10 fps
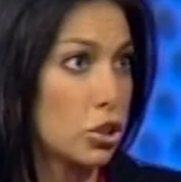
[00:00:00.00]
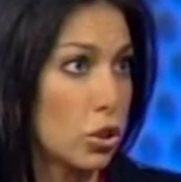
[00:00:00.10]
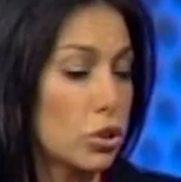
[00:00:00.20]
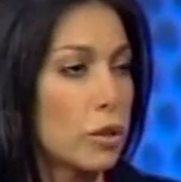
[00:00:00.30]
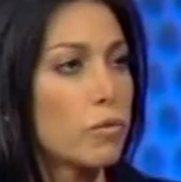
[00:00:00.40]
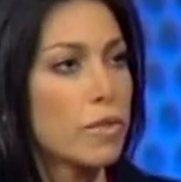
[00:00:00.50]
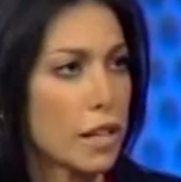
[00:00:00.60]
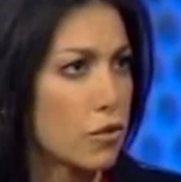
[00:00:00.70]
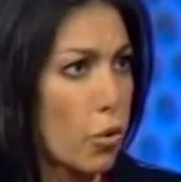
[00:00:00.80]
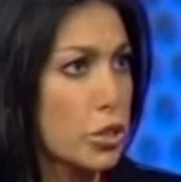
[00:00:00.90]
children,
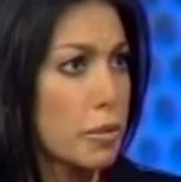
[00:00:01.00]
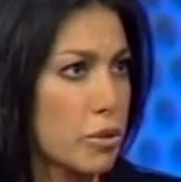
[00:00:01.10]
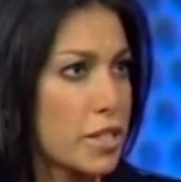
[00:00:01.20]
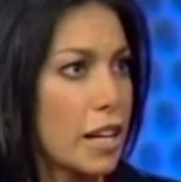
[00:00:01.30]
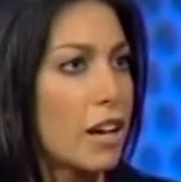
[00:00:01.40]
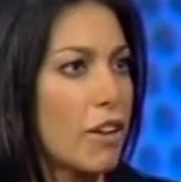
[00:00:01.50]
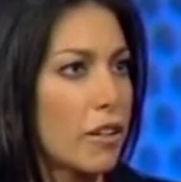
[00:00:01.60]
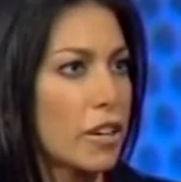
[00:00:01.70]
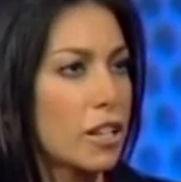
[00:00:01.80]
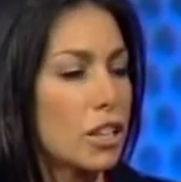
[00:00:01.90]
that's 14%, have
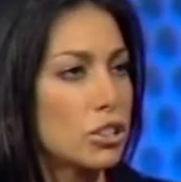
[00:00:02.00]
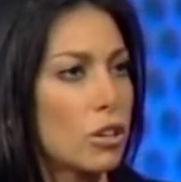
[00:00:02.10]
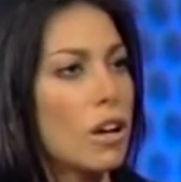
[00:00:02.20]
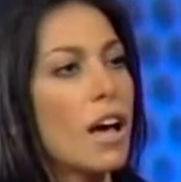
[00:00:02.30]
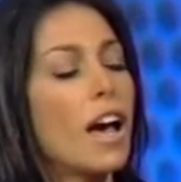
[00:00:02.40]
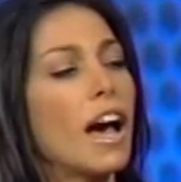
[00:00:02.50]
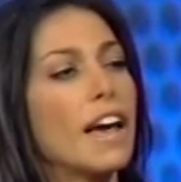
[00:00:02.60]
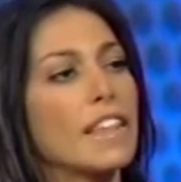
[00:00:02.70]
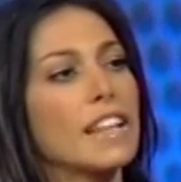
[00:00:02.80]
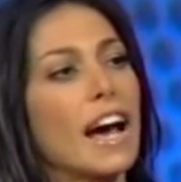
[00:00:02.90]
elevated cholesterol,
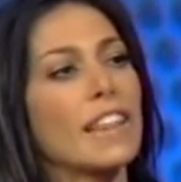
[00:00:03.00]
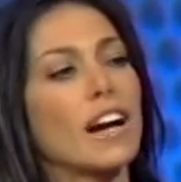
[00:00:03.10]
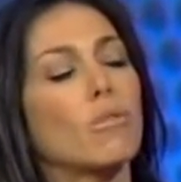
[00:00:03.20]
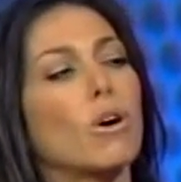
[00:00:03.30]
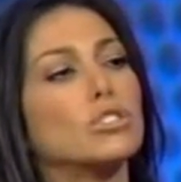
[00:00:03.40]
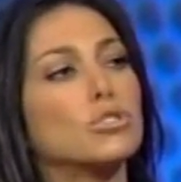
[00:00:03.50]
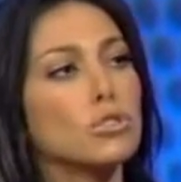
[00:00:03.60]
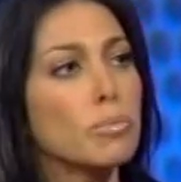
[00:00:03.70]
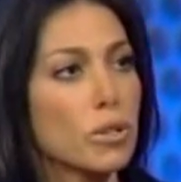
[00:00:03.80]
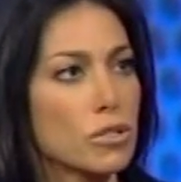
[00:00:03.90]
and then how that
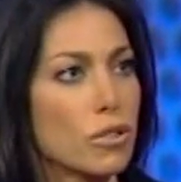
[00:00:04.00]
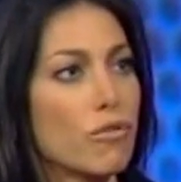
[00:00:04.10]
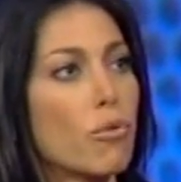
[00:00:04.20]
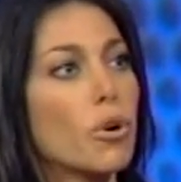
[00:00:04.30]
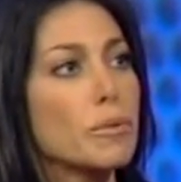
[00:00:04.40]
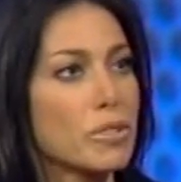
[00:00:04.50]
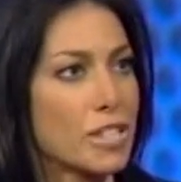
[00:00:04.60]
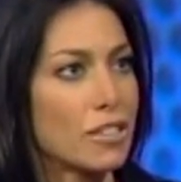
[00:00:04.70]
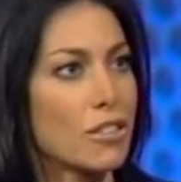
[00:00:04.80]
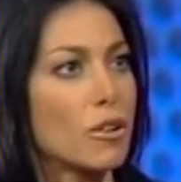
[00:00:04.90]
quadruples to
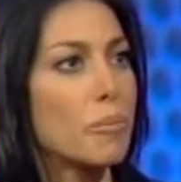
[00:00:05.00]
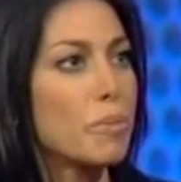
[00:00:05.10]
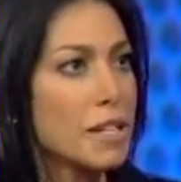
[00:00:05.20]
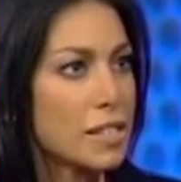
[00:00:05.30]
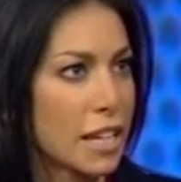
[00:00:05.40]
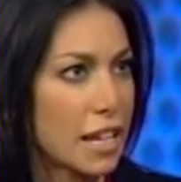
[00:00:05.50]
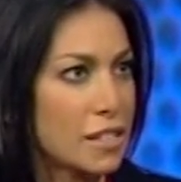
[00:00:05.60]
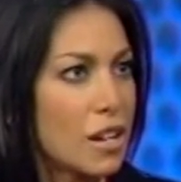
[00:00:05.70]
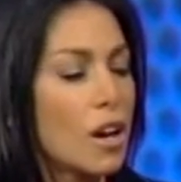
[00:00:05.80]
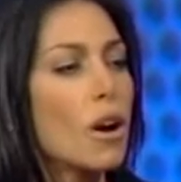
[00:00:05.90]
40% of the obese
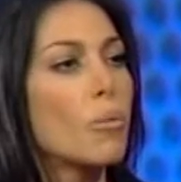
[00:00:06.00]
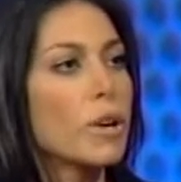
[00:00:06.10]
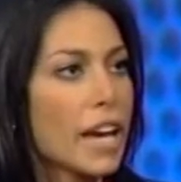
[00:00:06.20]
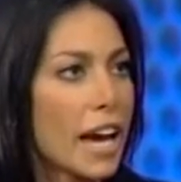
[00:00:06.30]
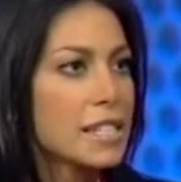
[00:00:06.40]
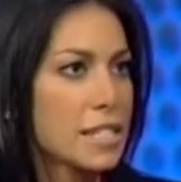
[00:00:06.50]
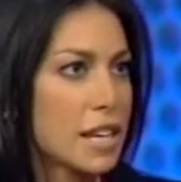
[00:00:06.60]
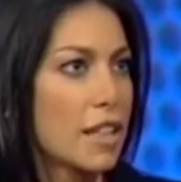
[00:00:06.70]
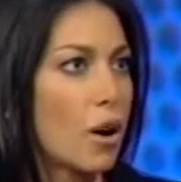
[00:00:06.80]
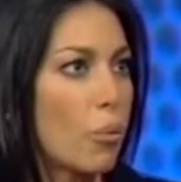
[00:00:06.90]
kids, yeah. we can
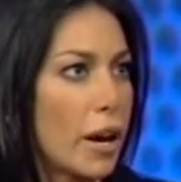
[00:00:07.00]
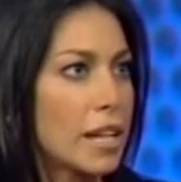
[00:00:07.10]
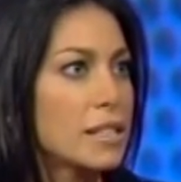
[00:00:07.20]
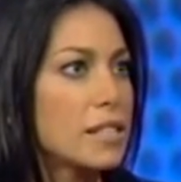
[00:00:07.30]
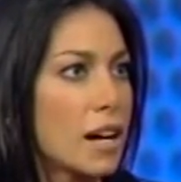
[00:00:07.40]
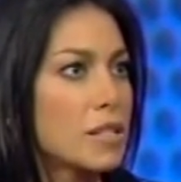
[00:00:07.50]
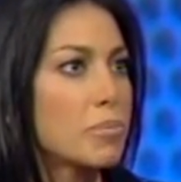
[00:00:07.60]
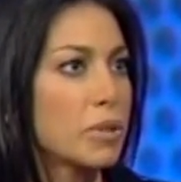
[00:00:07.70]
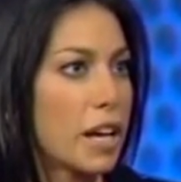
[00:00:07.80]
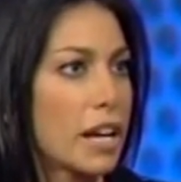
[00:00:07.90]
see that weight does
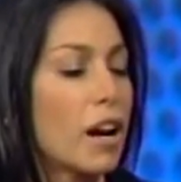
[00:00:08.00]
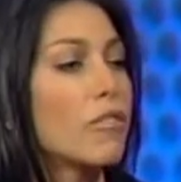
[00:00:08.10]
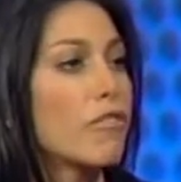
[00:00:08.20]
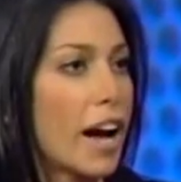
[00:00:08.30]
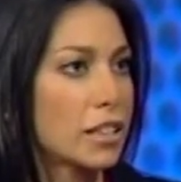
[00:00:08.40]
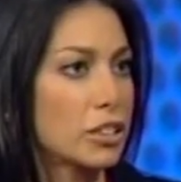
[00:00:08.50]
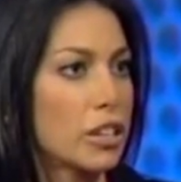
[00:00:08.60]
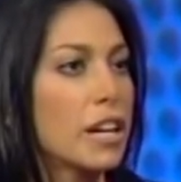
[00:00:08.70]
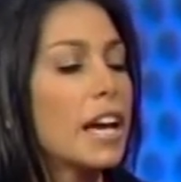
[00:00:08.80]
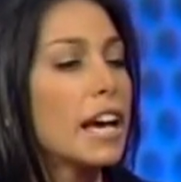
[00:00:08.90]
play a
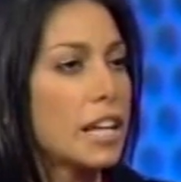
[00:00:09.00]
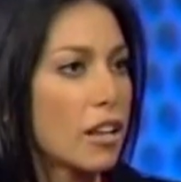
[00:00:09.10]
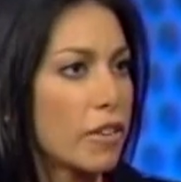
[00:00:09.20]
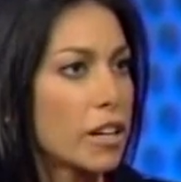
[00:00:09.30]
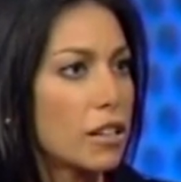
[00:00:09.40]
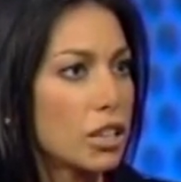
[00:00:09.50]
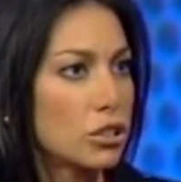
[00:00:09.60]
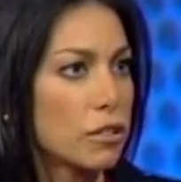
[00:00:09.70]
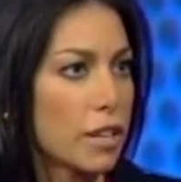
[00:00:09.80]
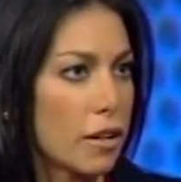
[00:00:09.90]
factor in elevated
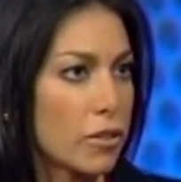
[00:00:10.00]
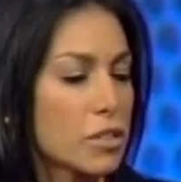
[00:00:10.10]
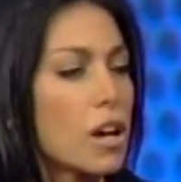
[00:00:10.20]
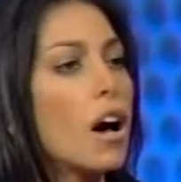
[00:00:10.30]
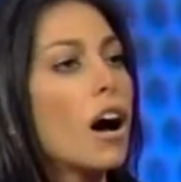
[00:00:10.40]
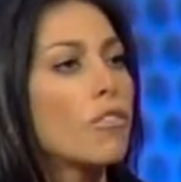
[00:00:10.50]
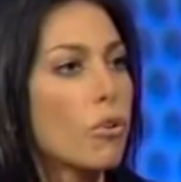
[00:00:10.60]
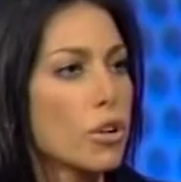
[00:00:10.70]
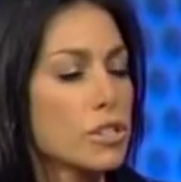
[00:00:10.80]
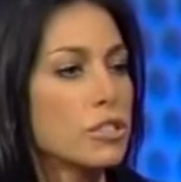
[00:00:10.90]
cholesterol levels. Of
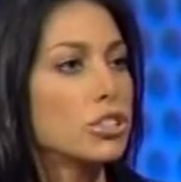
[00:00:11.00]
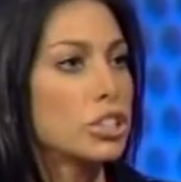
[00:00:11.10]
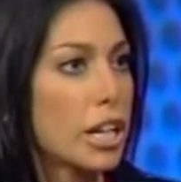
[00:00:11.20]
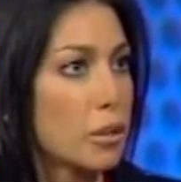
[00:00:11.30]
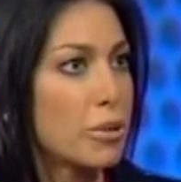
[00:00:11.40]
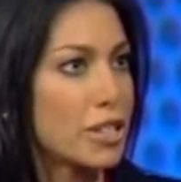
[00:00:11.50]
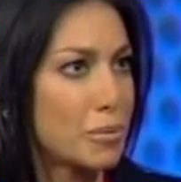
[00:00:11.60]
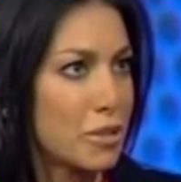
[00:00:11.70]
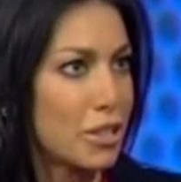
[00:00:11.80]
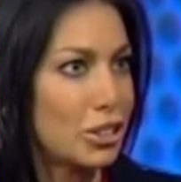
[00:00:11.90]
course, there's a genetic
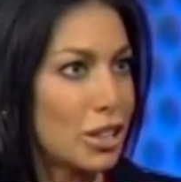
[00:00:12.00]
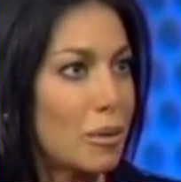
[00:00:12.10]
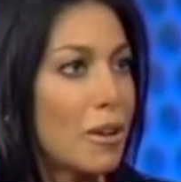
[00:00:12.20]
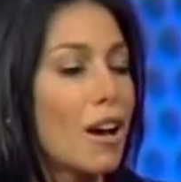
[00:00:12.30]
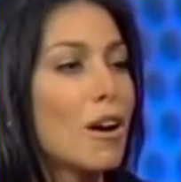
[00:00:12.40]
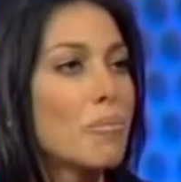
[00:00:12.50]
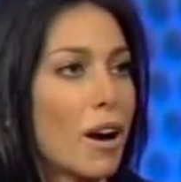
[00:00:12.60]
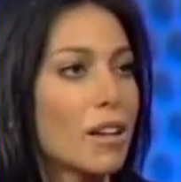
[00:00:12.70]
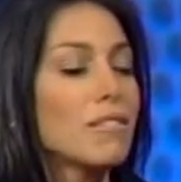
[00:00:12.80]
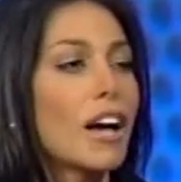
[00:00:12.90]
predisposition,
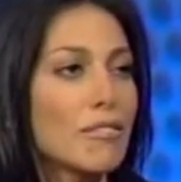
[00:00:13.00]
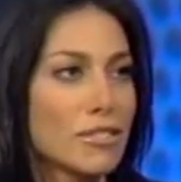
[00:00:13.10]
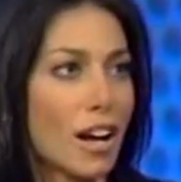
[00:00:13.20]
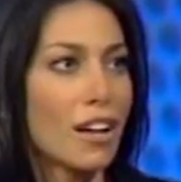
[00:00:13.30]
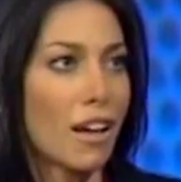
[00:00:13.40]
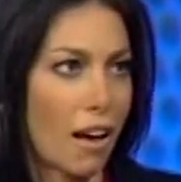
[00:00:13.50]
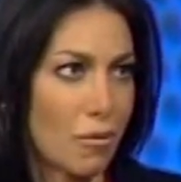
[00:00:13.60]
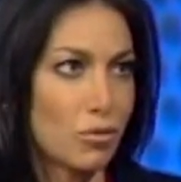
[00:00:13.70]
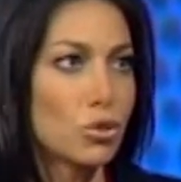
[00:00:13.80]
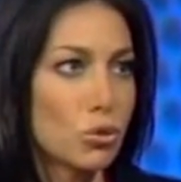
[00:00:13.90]
but lifestyle
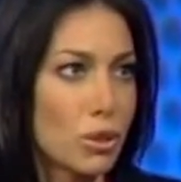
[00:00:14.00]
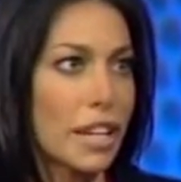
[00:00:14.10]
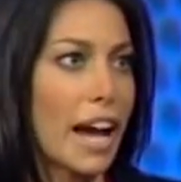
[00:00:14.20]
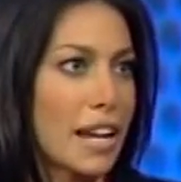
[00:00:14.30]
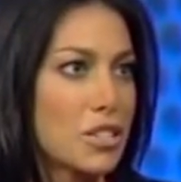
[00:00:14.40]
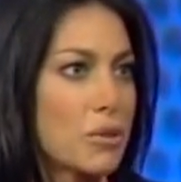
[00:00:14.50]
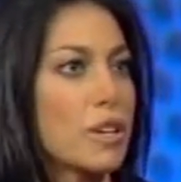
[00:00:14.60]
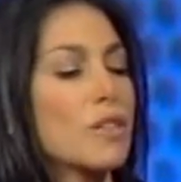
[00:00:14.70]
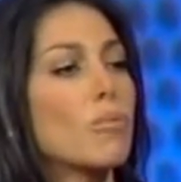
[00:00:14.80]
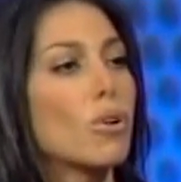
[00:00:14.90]
truly adds to
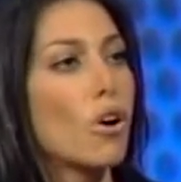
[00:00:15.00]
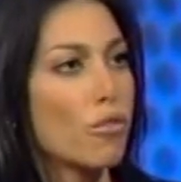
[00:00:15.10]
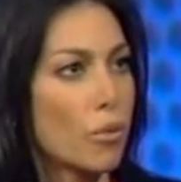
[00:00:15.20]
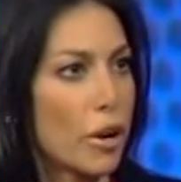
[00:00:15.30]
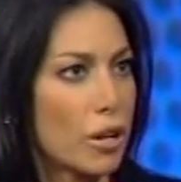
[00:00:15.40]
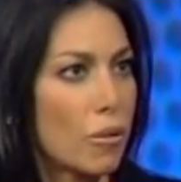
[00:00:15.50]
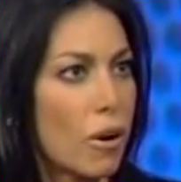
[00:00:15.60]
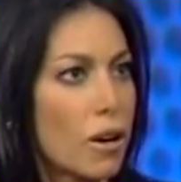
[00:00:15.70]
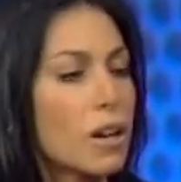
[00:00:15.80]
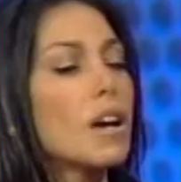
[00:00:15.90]
it. Yeah. The more overweight you
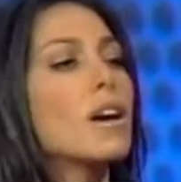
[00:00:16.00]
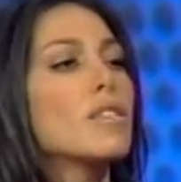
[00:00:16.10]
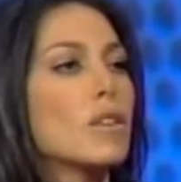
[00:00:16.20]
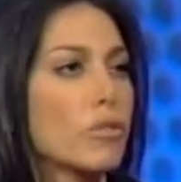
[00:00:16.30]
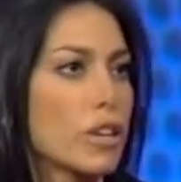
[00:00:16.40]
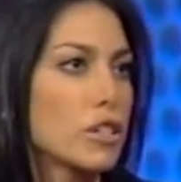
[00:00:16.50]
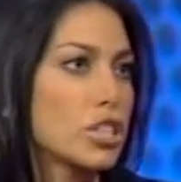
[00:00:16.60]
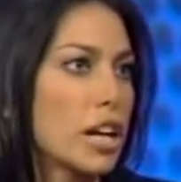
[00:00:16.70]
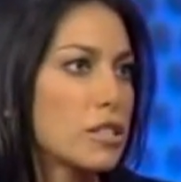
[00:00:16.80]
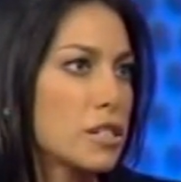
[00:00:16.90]
are, the greater the
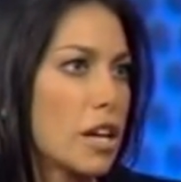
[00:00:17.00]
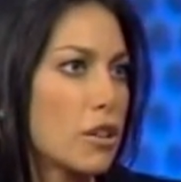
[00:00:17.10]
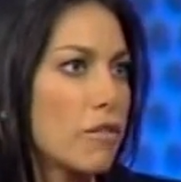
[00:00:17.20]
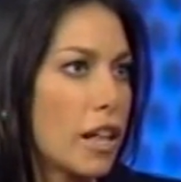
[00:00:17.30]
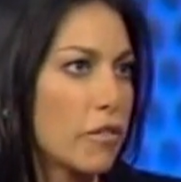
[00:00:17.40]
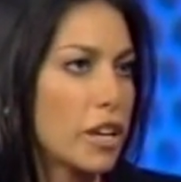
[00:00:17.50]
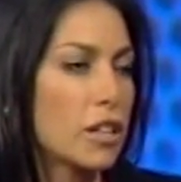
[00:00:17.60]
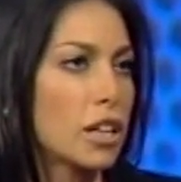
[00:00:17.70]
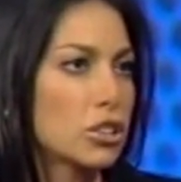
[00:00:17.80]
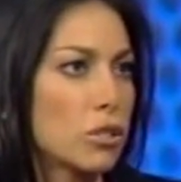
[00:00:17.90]
chances that you have elevated
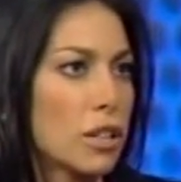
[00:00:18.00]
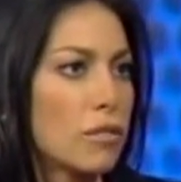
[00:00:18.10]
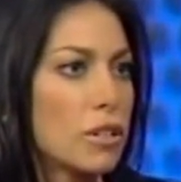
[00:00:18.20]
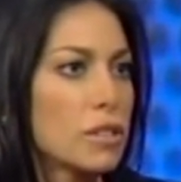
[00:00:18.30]
cholesterol levels.